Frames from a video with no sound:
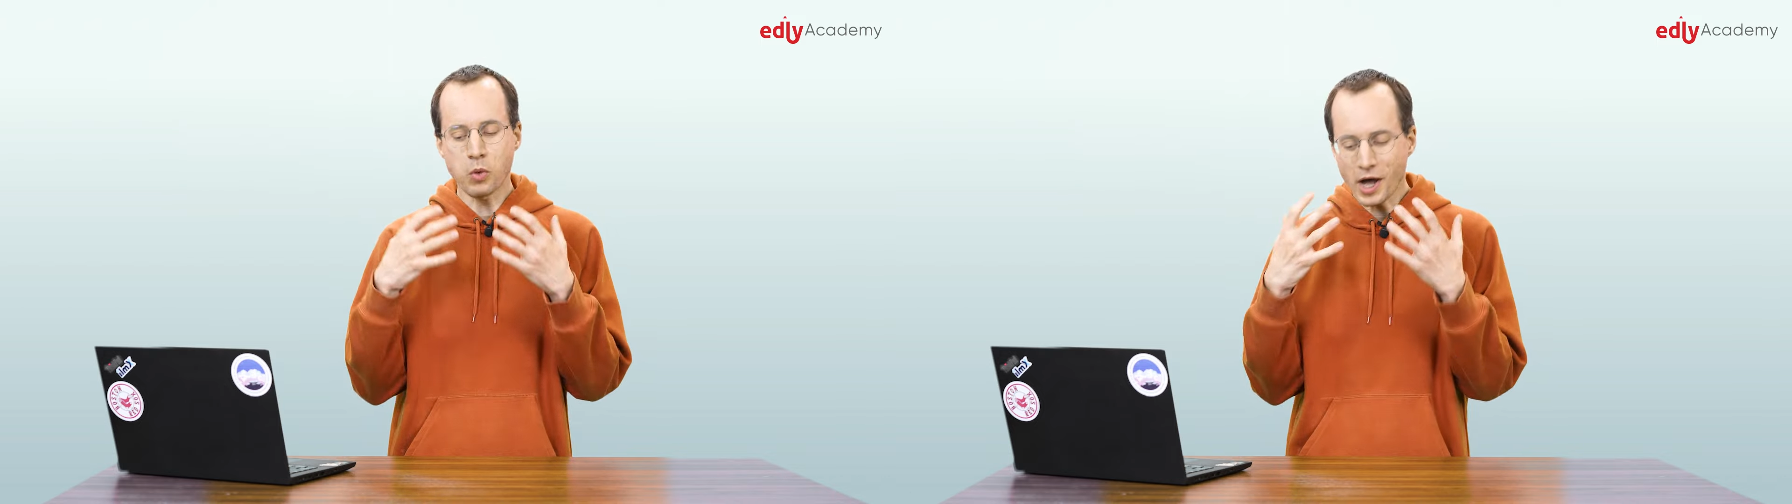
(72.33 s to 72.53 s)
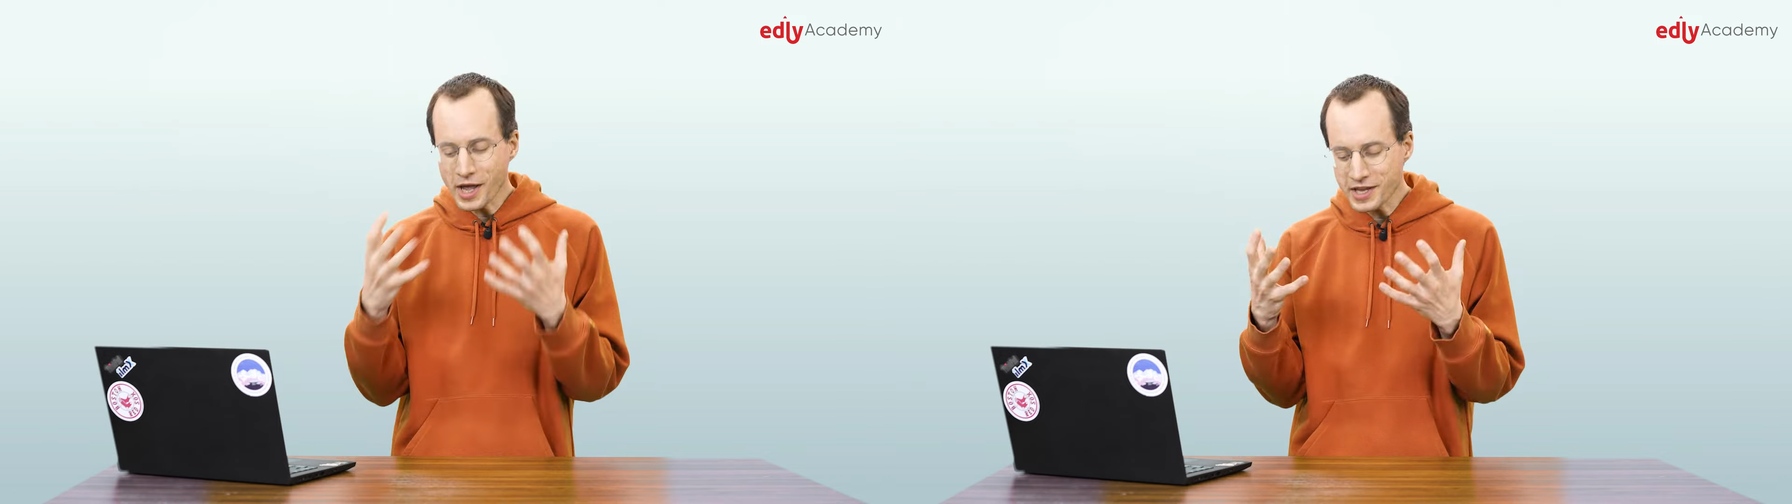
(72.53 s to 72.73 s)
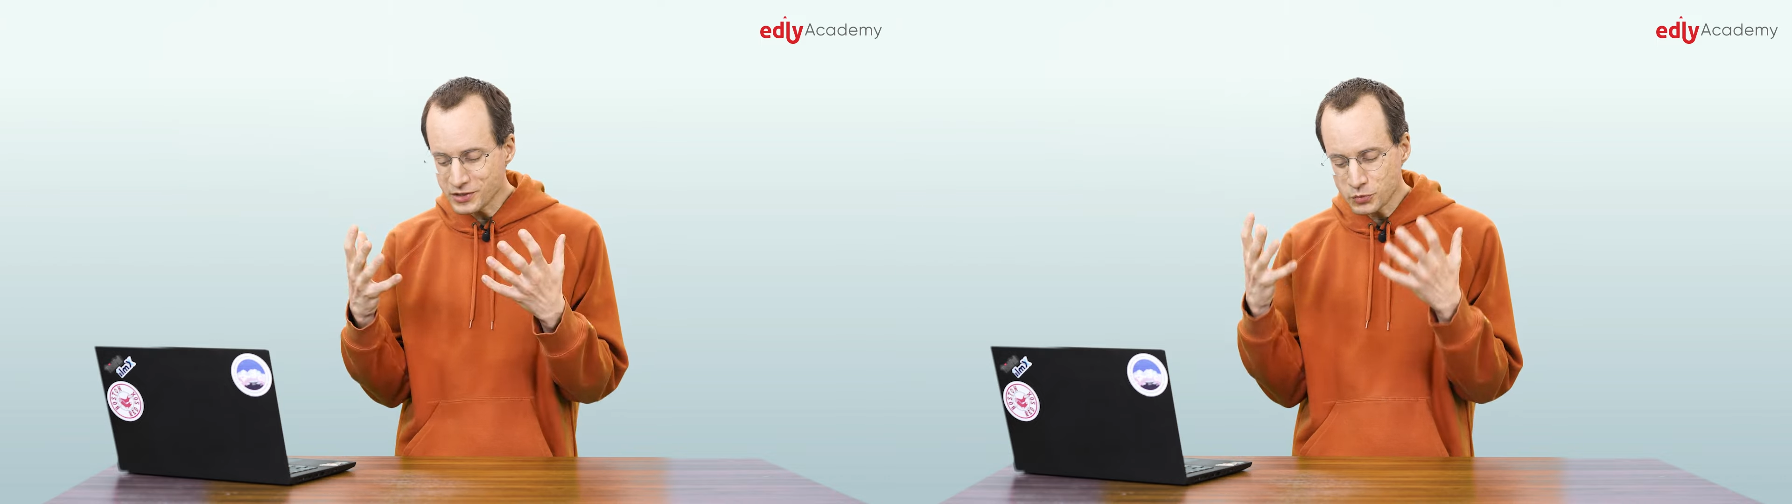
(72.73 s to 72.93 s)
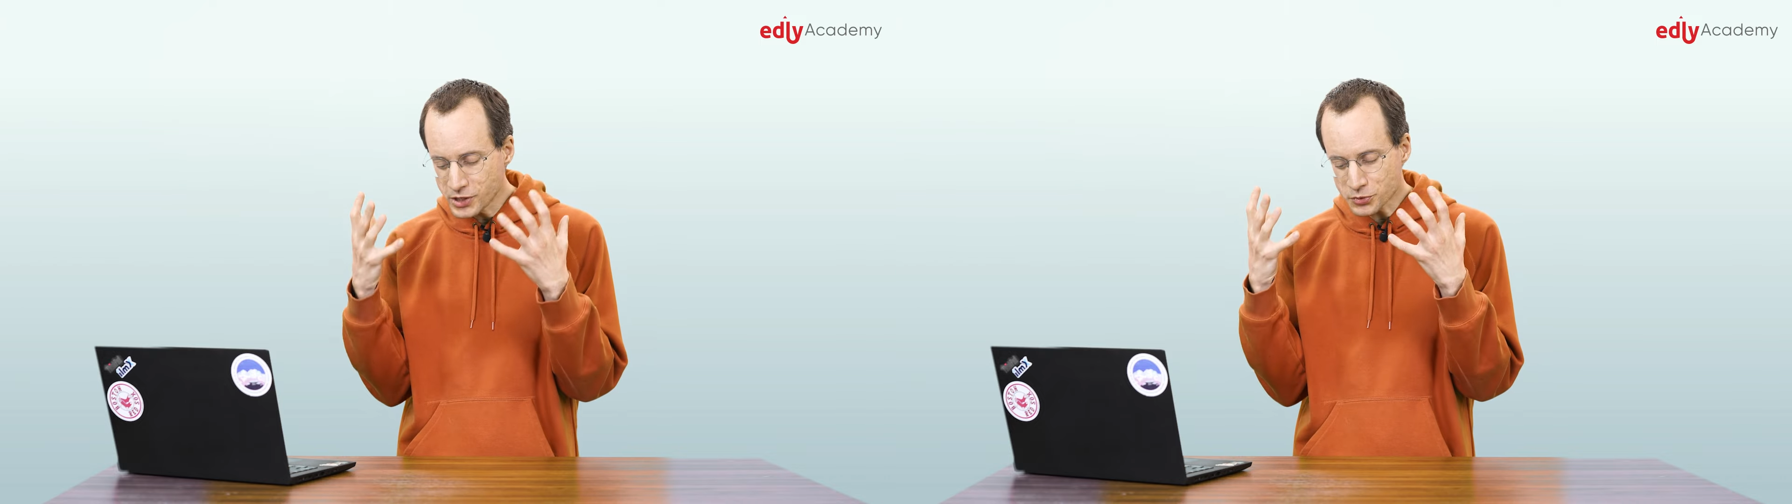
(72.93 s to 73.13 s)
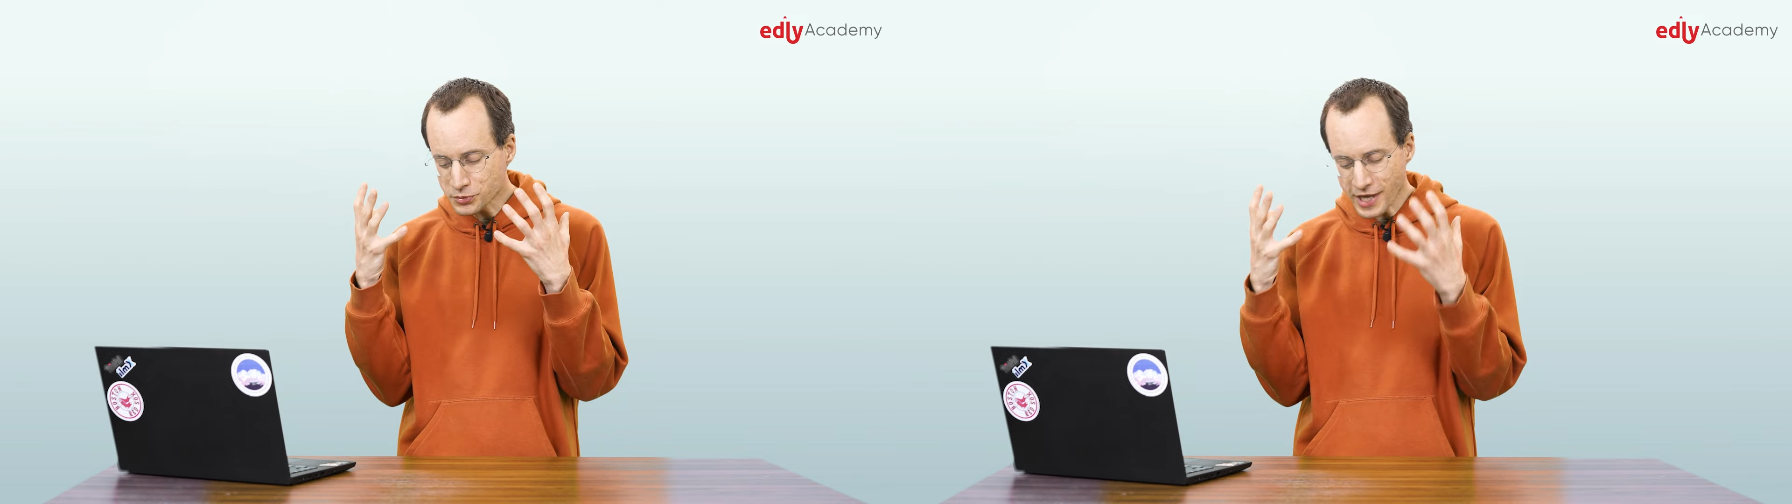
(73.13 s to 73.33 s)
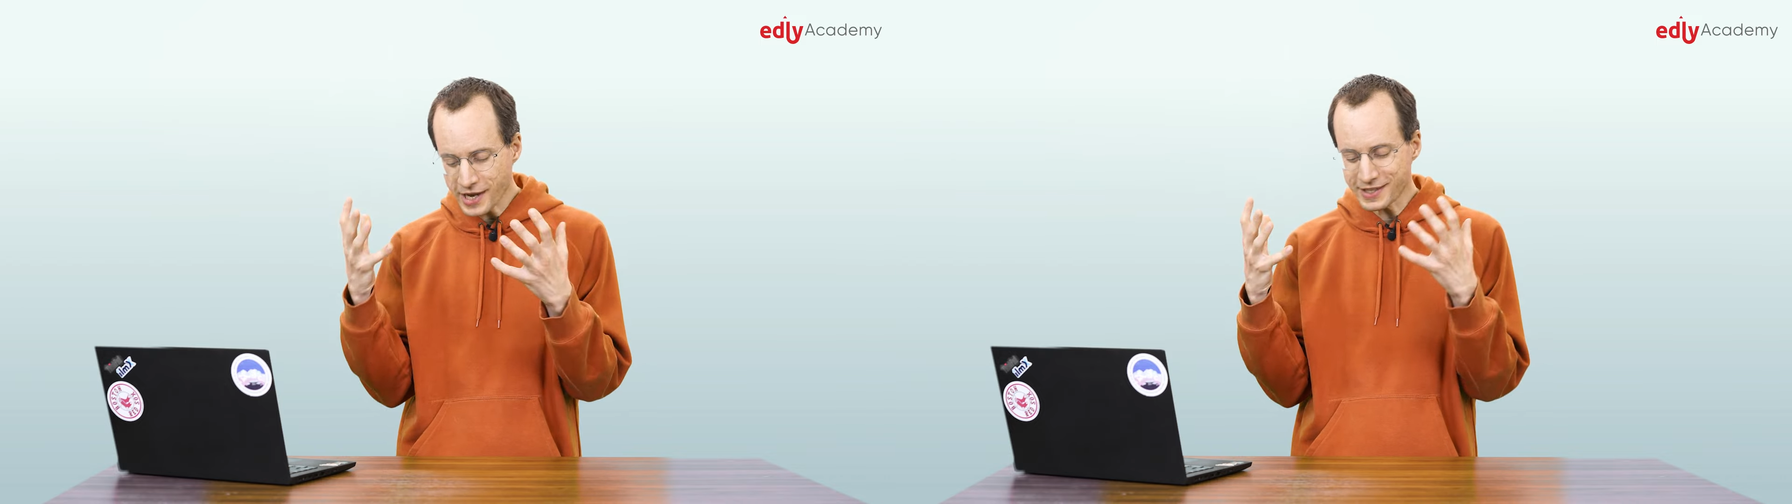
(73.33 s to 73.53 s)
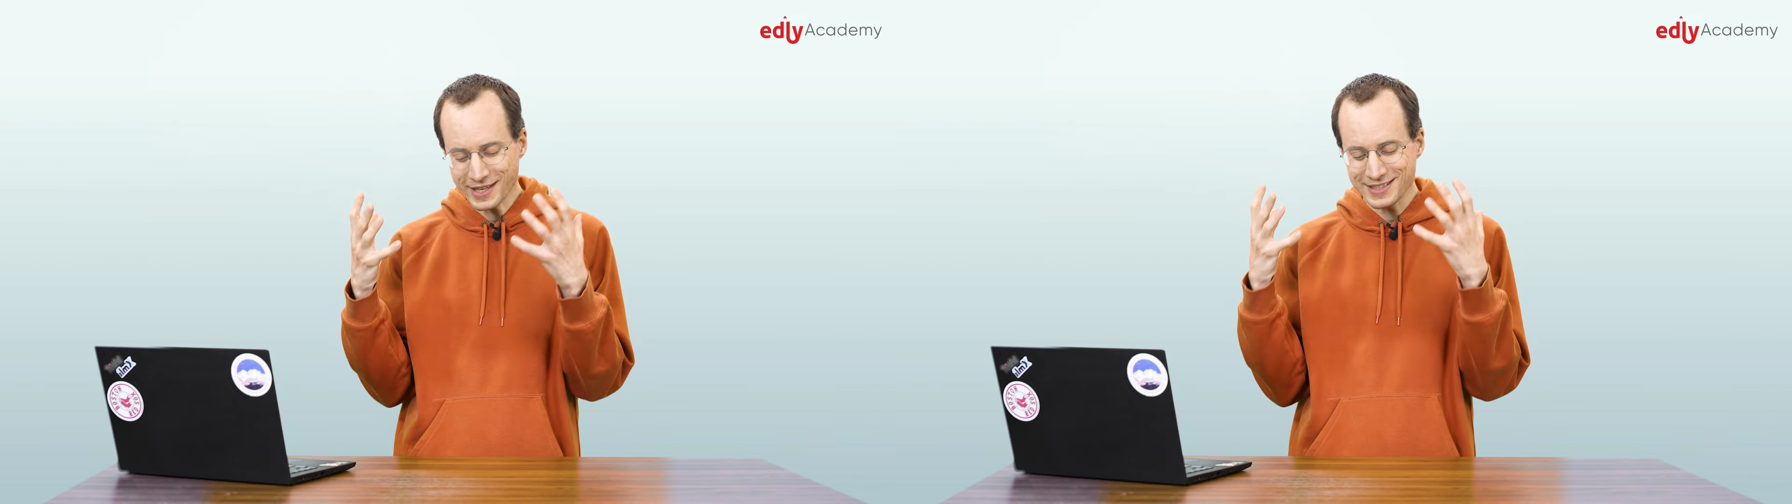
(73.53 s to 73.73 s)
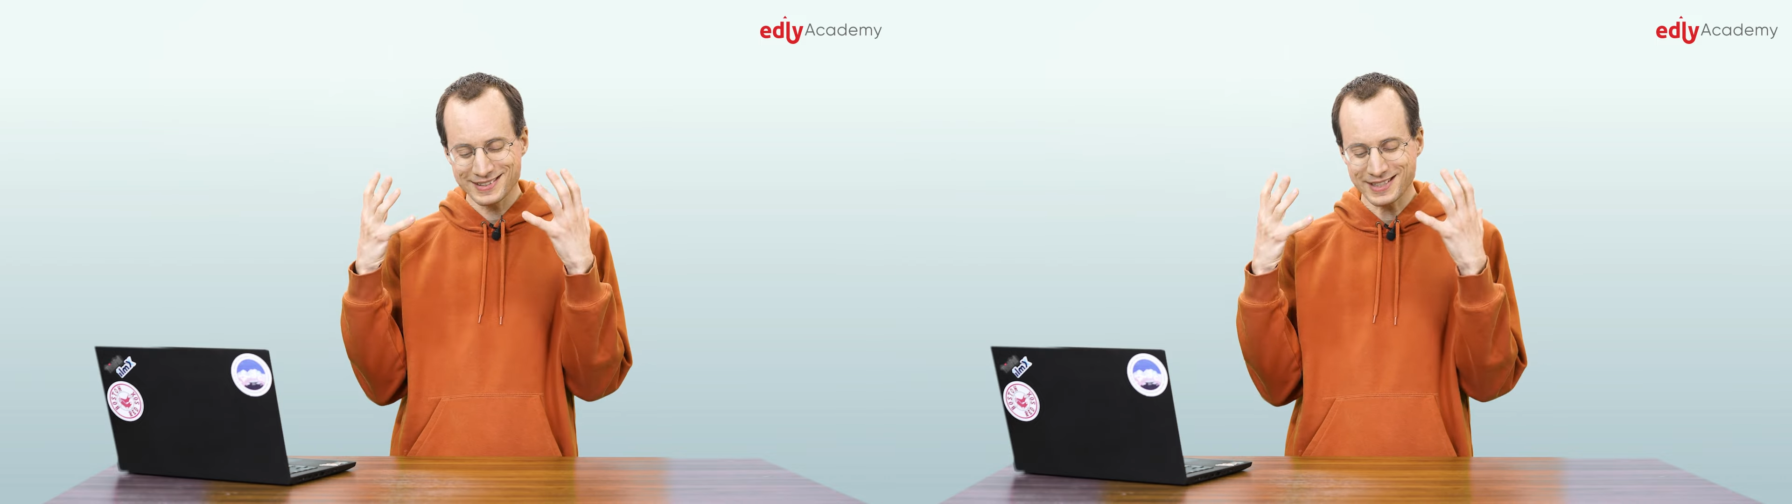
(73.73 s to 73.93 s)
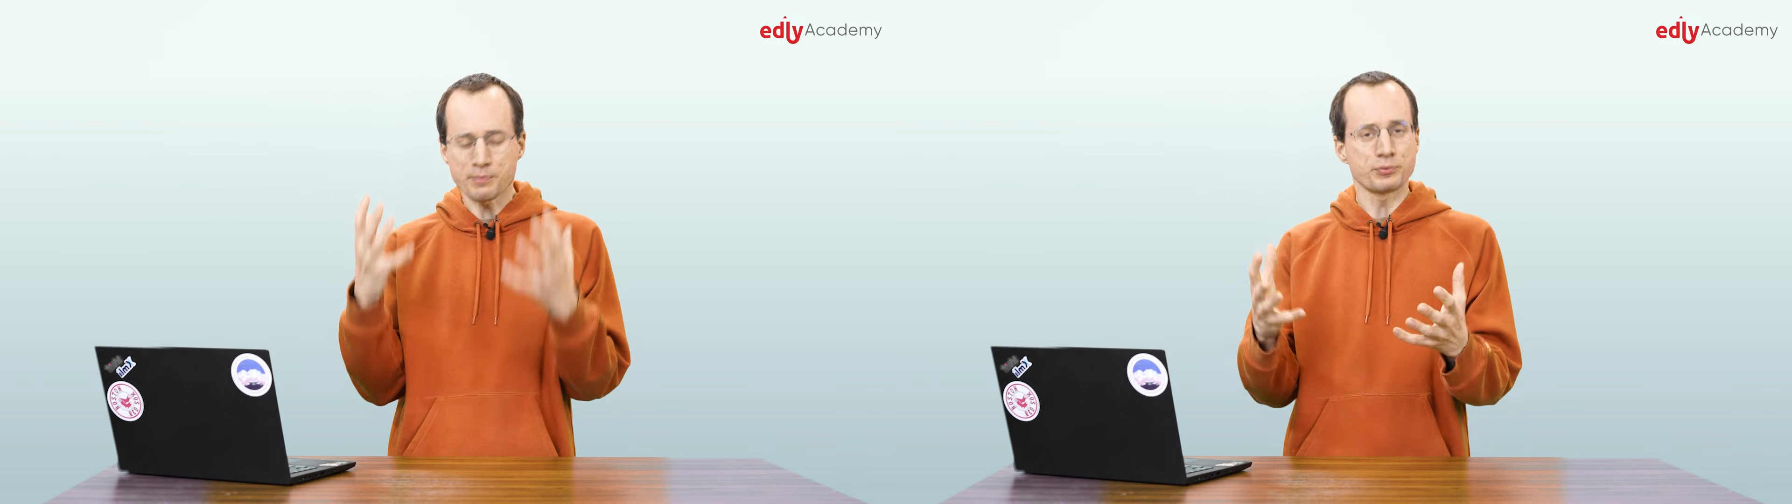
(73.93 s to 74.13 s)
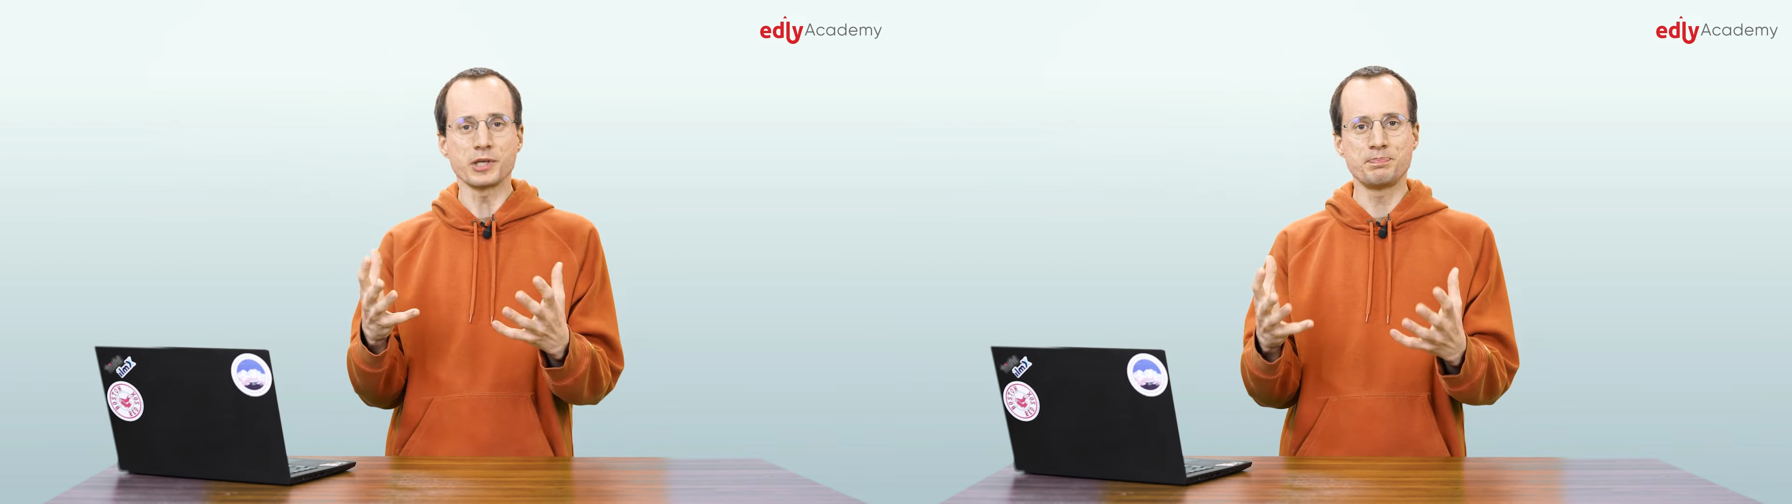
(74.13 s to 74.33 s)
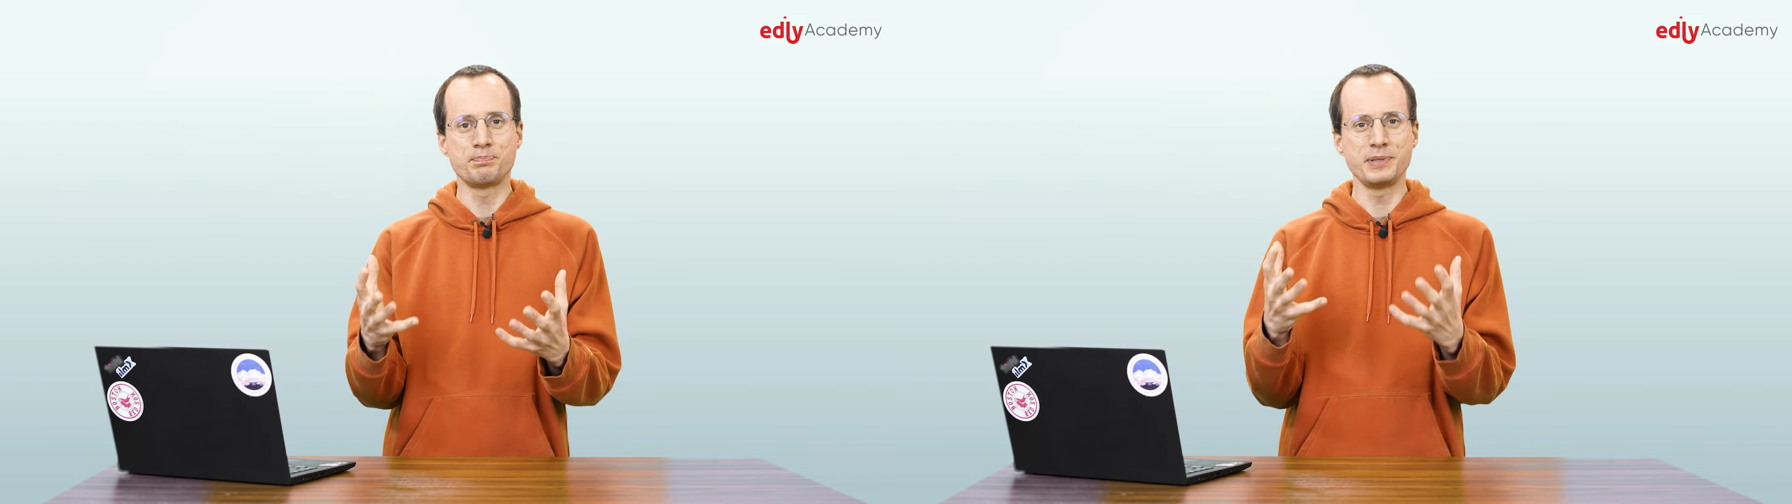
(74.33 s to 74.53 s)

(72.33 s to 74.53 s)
why did we create a separate